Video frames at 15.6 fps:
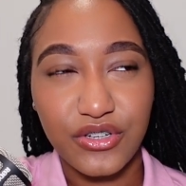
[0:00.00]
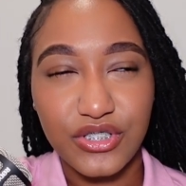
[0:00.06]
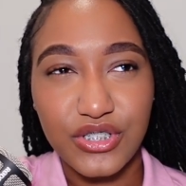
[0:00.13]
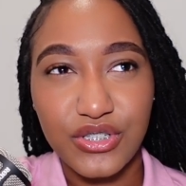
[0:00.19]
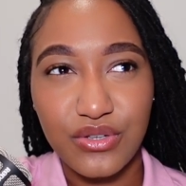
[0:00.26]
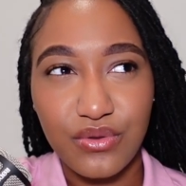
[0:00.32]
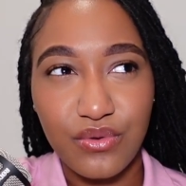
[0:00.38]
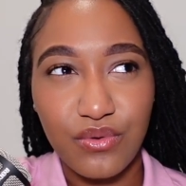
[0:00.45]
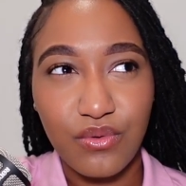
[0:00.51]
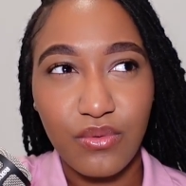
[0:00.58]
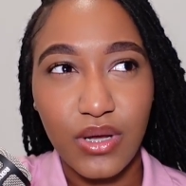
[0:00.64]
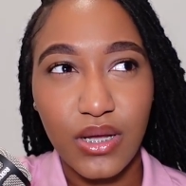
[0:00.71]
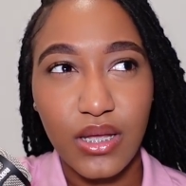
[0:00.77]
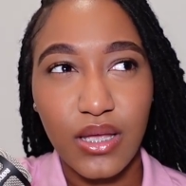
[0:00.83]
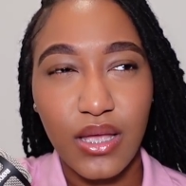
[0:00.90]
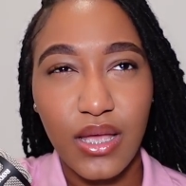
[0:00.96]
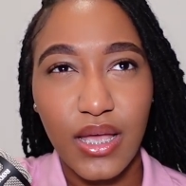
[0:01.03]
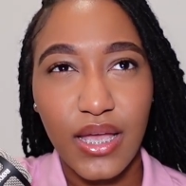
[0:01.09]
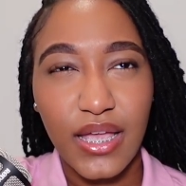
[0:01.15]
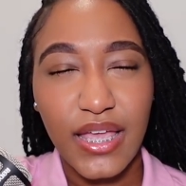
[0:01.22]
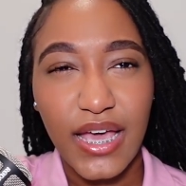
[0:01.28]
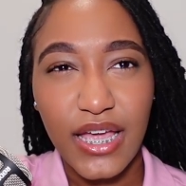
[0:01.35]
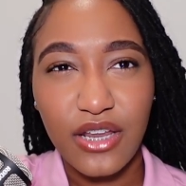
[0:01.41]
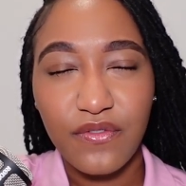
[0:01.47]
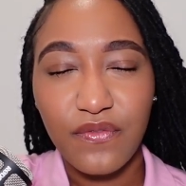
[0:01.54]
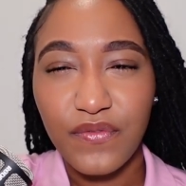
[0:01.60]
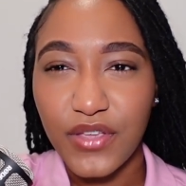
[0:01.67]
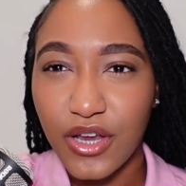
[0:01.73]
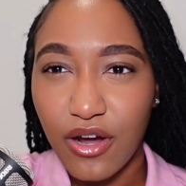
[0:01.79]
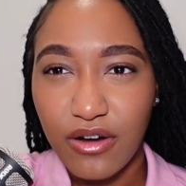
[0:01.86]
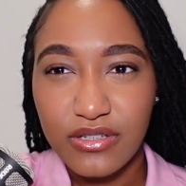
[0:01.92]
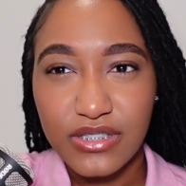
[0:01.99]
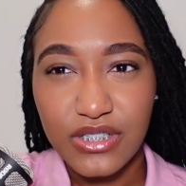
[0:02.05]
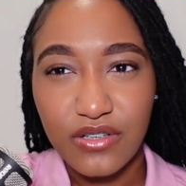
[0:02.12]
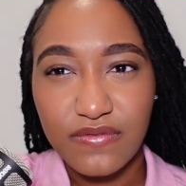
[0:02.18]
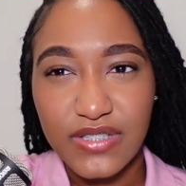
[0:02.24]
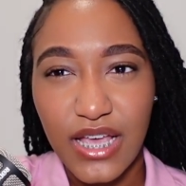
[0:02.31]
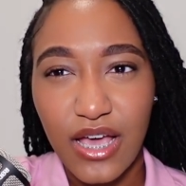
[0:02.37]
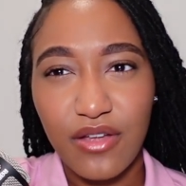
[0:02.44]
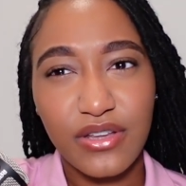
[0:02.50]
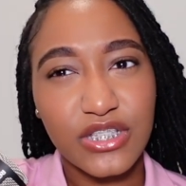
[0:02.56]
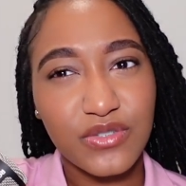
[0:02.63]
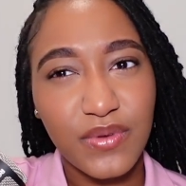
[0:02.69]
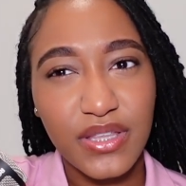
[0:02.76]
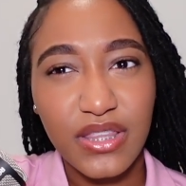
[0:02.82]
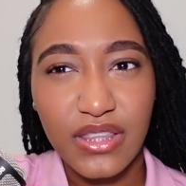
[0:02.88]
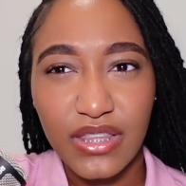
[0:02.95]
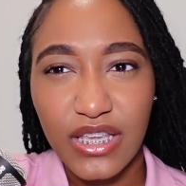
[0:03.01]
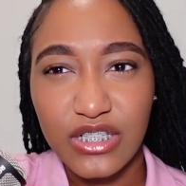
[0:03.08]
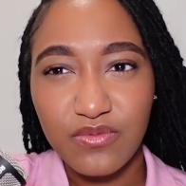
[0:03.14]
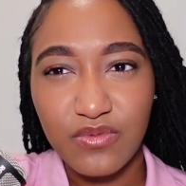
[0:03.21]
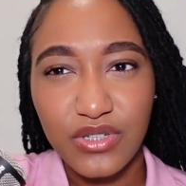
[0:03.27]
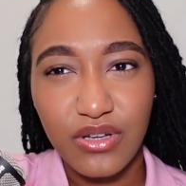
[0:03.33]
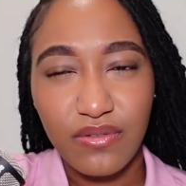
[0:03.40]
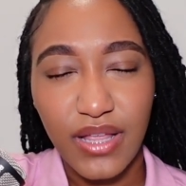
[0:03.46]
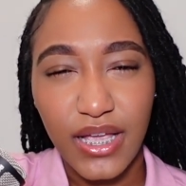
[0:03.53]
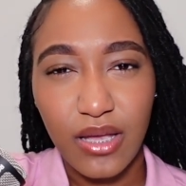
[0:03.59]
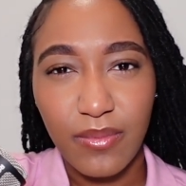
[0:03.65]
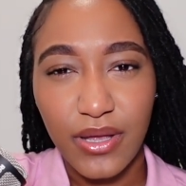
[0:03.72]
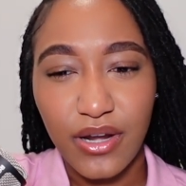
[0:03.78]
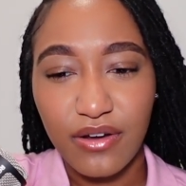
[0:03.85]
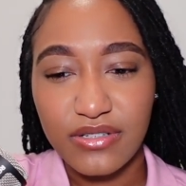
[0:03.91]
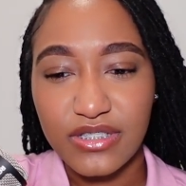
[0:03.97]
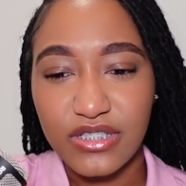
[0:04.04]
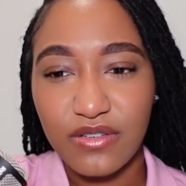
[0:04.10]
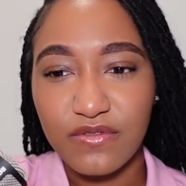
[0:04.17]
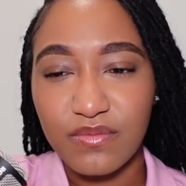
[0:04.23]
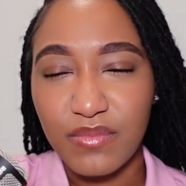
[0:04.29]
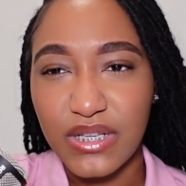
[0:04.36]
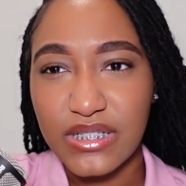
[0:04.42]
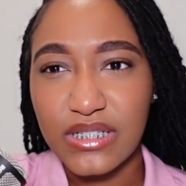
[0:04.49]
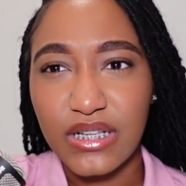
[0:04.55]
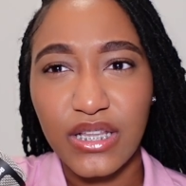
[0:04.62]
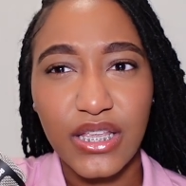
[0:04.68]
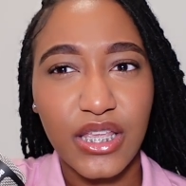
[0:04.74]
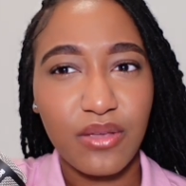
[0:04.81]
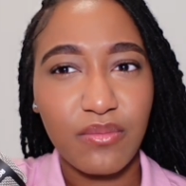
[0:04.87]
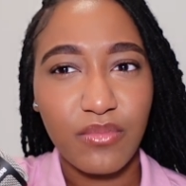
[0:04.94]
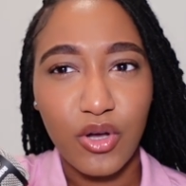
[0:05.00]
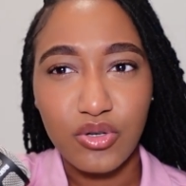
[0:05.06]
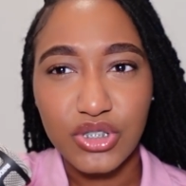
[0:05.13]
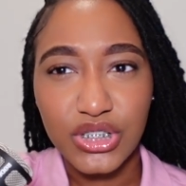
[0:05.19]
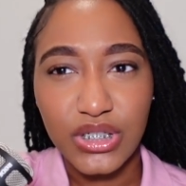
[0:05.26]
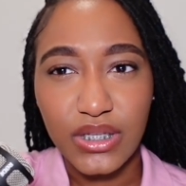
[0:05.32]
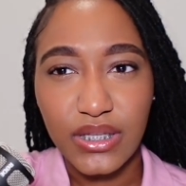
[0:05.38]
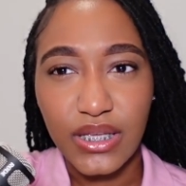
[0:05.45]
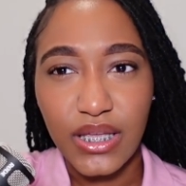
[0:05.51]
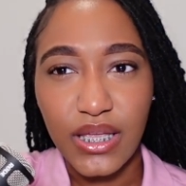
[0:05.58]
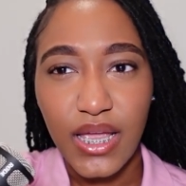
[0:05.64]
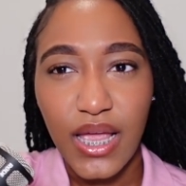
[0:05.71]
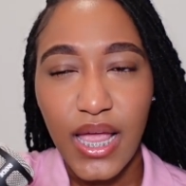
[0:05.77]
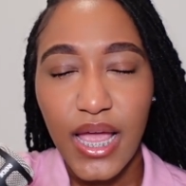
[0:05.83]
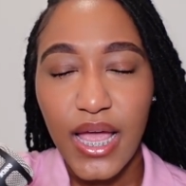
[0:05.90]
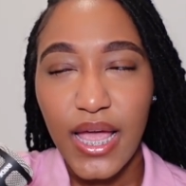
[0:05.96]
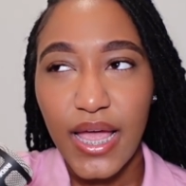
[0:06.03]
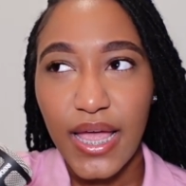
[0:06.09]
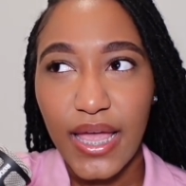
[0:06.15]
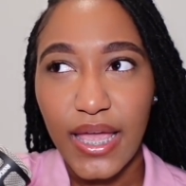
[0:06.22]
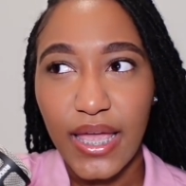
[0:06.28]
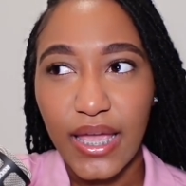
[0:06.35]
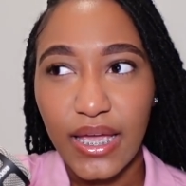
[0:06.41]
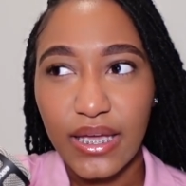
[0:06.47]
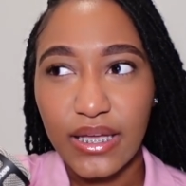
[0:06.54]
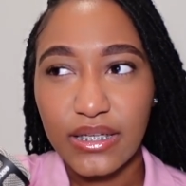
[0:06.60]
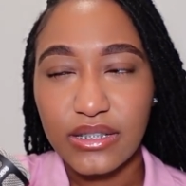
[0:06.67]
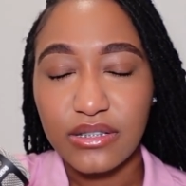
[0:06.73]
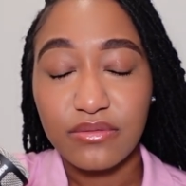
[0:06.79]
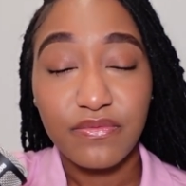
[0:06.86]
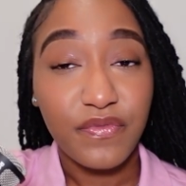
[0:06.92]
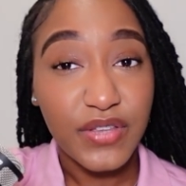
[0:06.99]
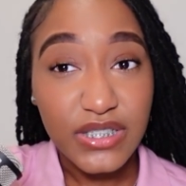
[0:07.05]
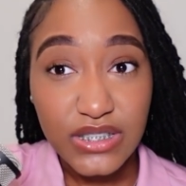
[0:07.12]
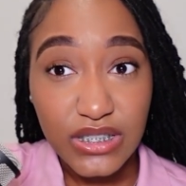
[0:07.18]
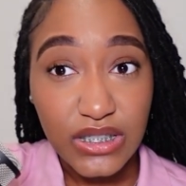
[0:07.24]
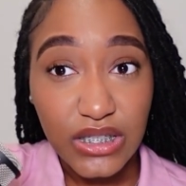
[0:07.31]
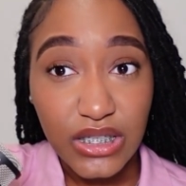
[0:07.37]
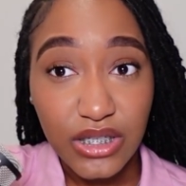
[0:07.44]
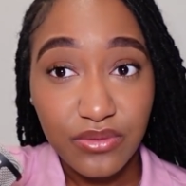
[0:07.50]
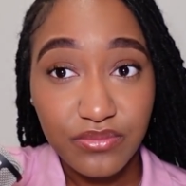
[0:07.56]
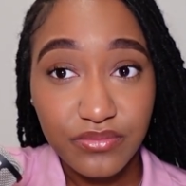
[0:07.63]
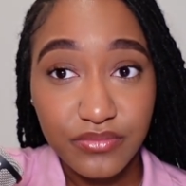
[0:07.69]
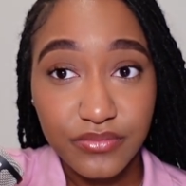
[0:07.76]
to kind of figure ourselves out and tweak the things we don't like about ourselves mentally, emotionally, and physically.